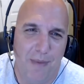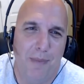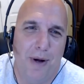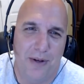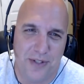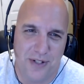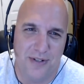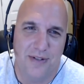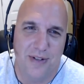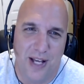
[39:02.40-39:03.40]
my
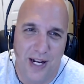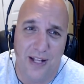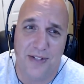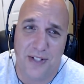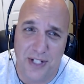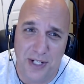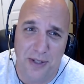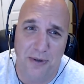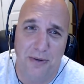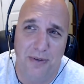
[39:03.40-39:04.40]
Boston's and I
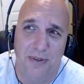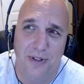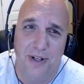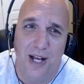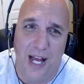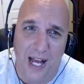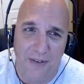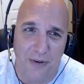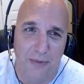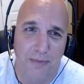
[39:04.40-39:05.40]
still have
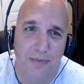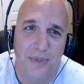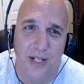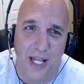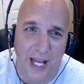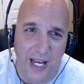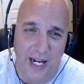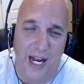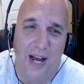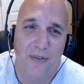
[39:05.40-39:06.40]
them today.
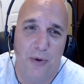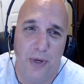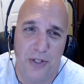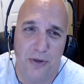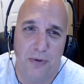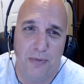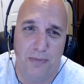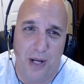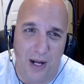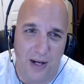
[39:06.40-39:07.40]
And I have the original
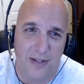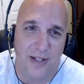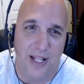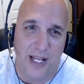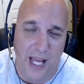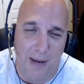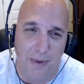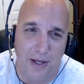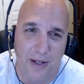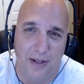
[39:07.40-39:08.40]
box that they came
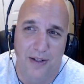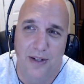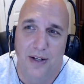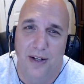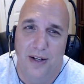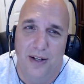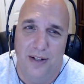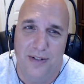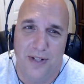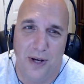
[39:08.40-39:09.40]
in.
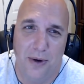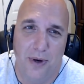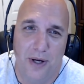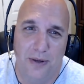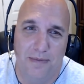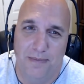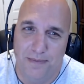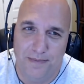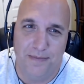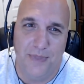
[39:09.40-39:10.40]
So, wow. um,
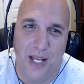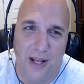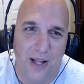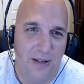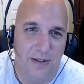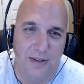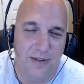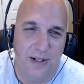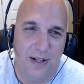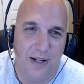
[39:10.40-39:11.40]
yeah, I,
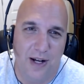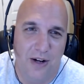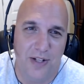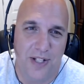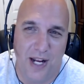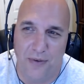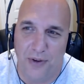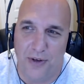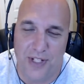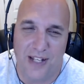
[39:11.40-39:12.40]
I lusted after
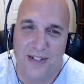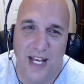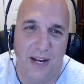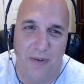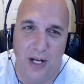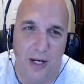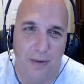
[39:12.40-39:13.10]
those. I saved up.